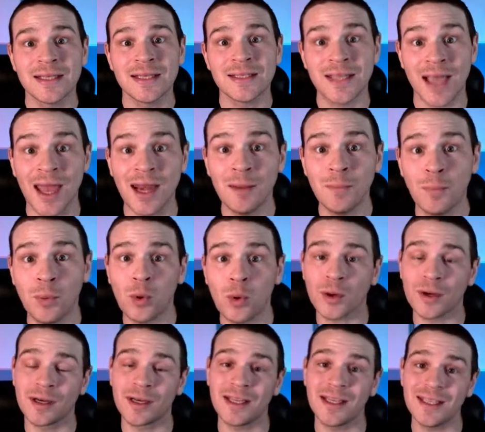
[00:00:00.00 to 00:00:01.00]
ten
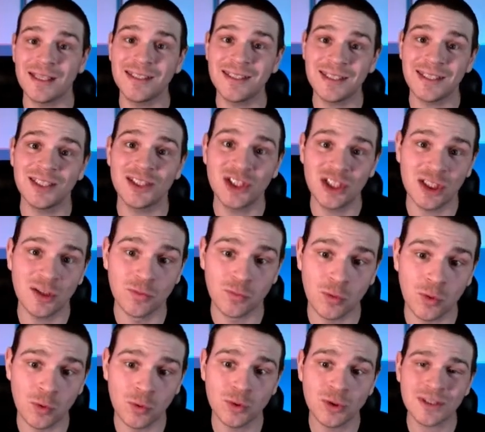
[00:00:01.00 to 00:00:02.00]
important E C G
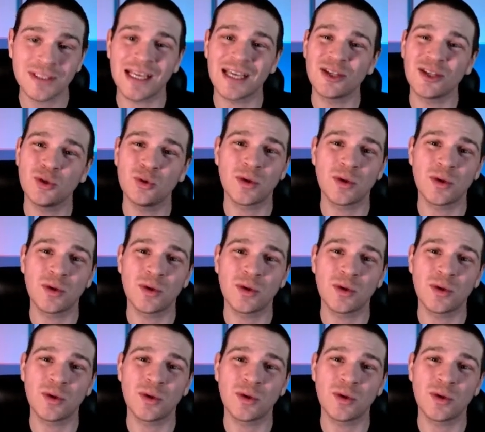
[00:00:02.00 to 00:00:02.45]
rules that you